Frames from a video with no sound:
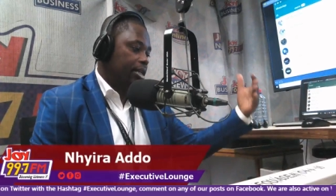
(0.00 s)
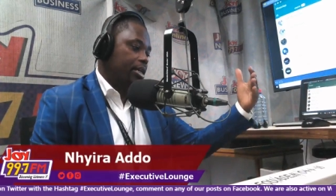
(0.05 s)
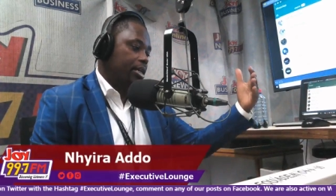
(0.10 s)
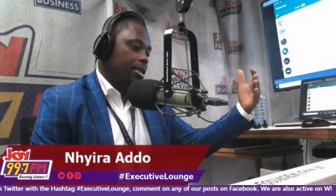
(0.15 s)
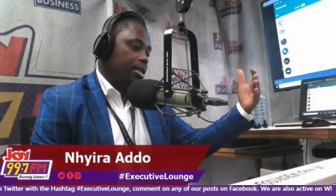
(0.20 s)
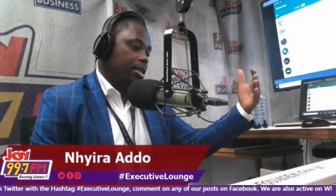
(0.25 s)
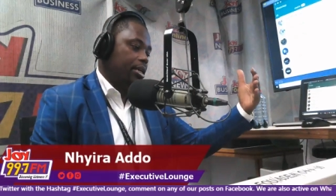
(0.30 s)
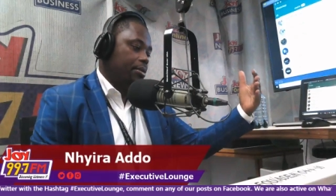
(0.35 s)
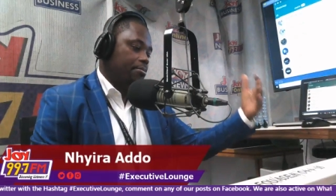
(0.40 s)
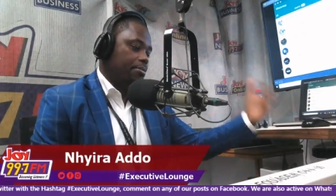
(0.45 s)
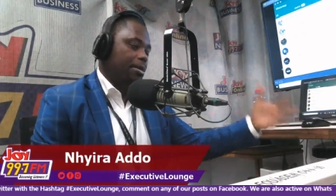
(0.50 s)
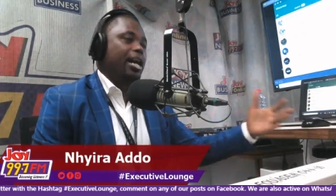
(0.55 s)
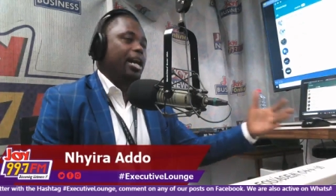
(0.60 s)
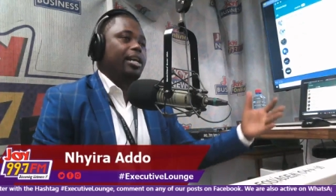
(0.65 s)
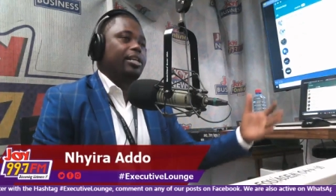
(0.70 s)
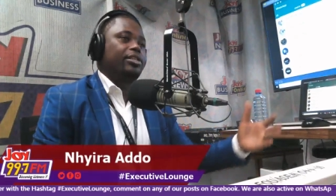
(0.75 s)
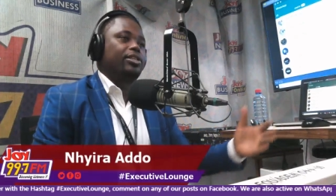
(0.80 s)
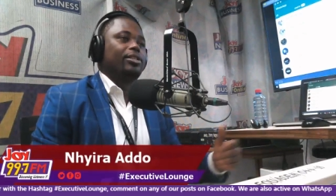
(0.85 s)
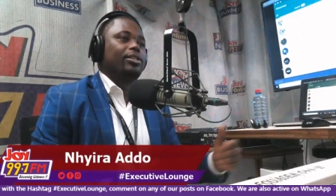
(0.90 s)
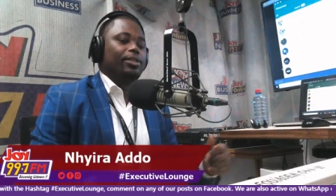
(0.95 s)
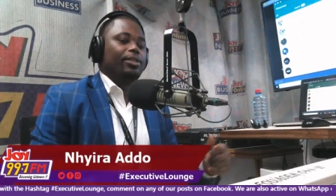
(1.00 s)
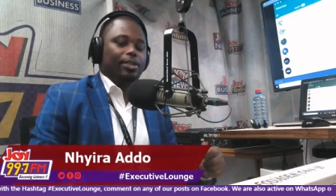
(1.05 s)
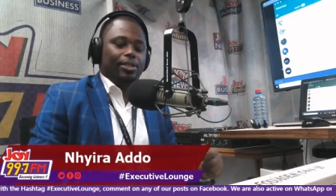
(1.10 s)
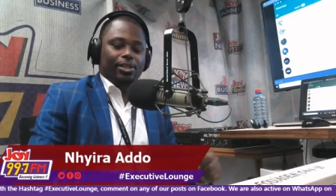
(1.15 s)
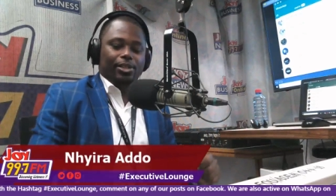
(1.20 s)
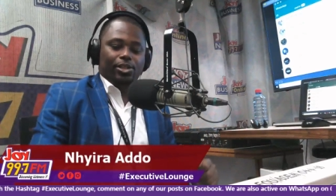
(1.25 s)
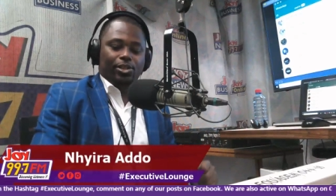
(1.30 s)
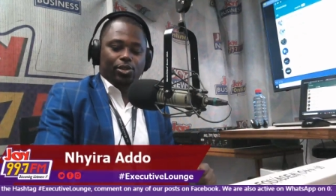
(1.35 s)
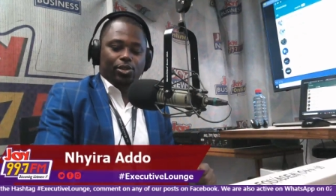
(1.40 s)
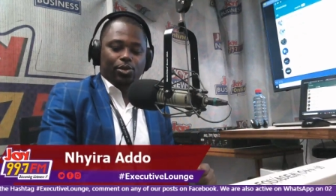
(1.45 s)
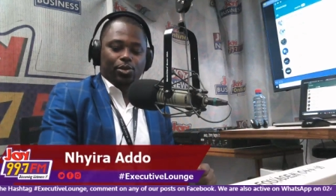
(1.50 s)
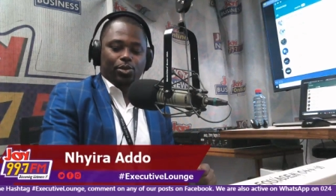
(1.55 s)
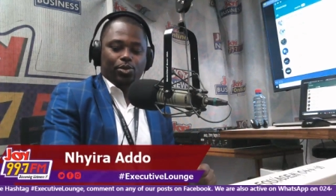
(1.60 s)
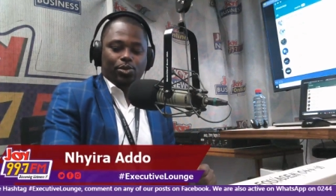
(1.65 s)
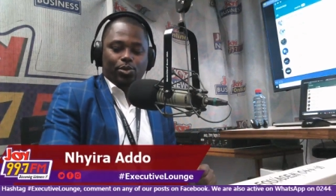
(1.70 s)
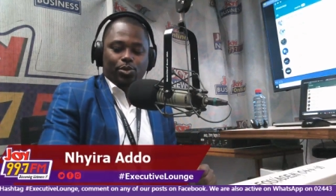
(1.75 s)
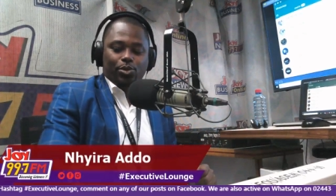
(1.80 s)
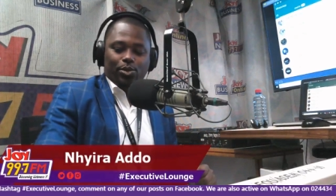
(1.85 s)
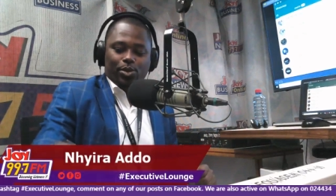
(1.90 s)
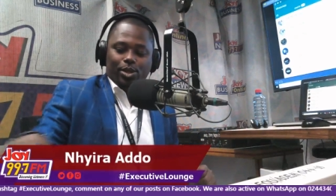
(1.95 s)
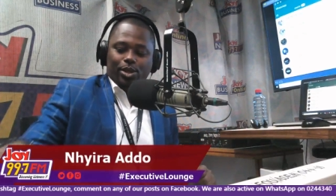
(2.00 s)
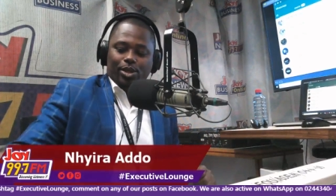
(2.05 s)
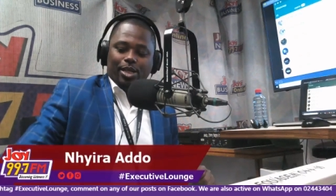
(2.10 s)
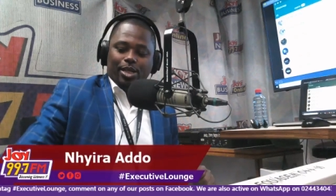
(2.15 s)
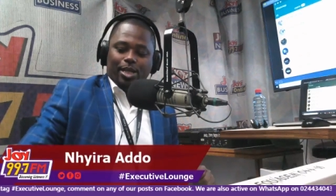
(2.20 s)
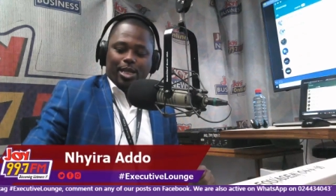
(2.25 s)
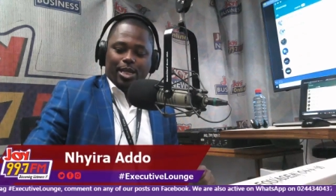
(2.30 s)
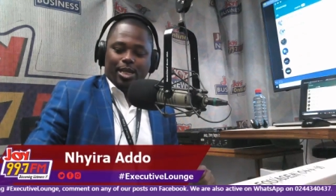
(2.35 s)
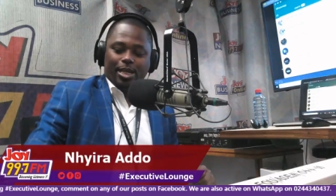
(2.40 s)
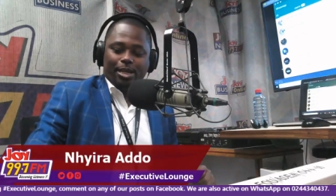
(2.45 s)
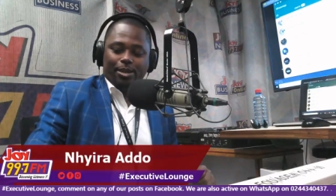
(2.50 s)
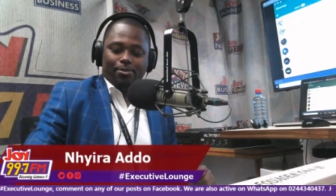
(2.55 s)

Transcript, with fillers: March to um,